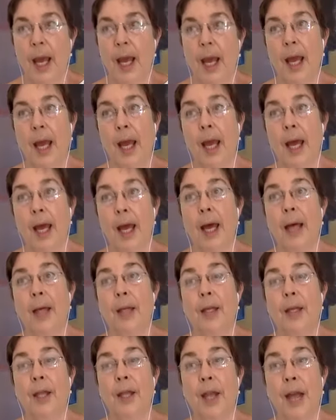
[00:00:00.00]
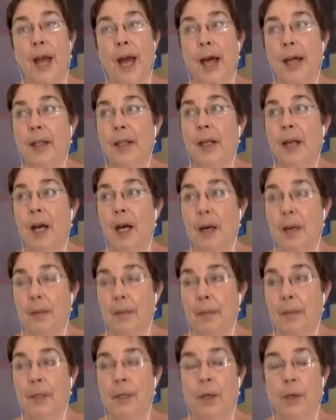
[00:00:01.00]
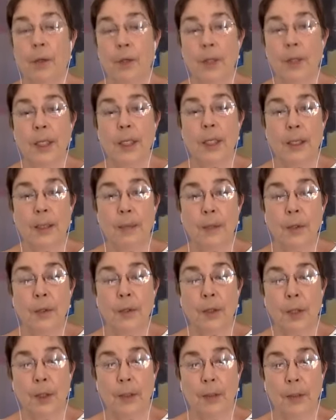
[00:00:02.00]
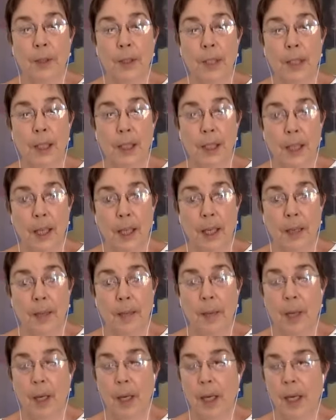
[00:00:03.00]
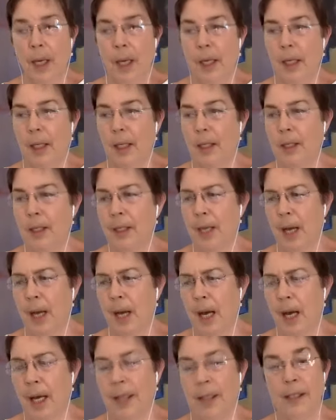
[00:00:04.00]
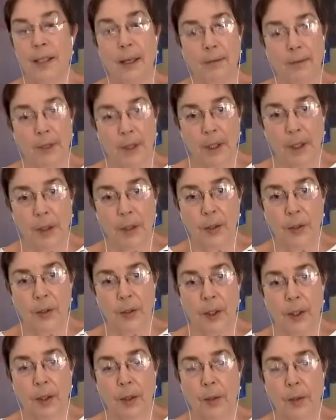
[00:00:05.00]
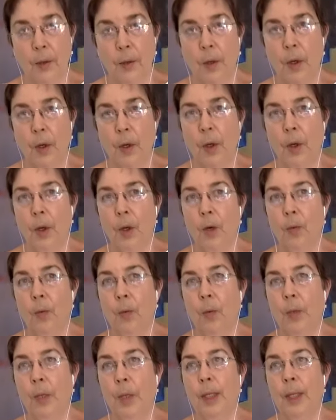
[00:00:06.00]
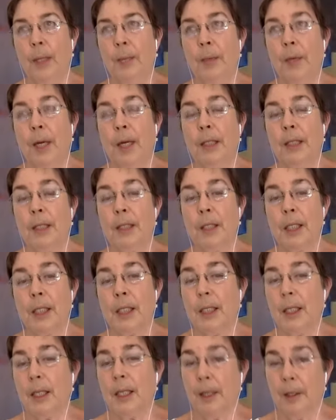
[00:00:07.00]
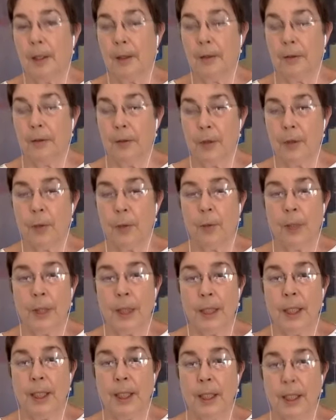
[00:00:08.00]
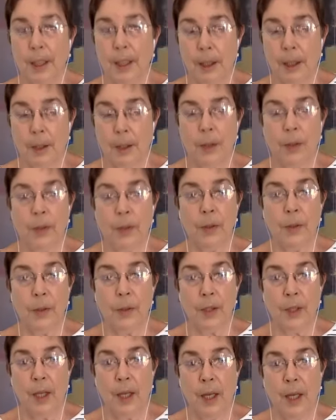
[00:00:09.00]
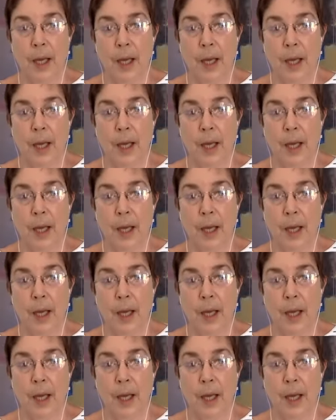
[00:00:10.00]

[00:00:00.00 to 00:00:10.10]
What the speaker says: And that Myogen Steve Stuckey was his name. He died 7 years ago. We practiced together for 20 years.